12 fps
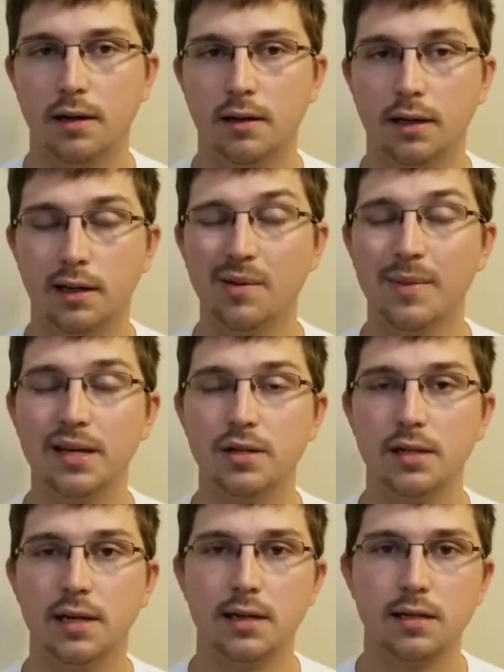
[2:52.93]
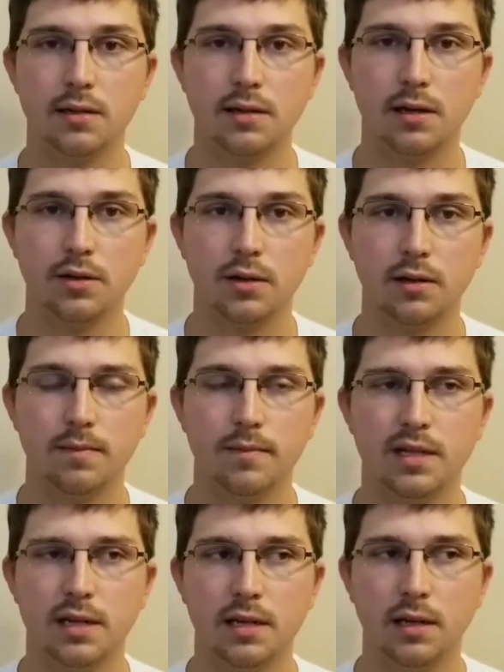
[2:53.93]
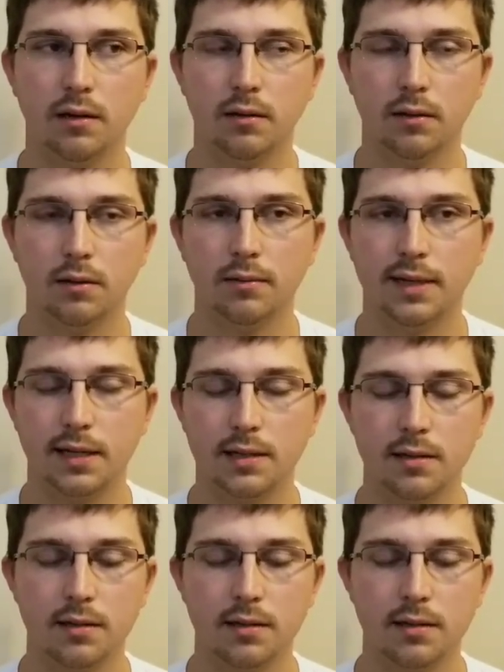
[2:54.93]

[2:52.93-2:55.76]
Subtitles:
in Comanche, Texas, actually, Sydney, Texas.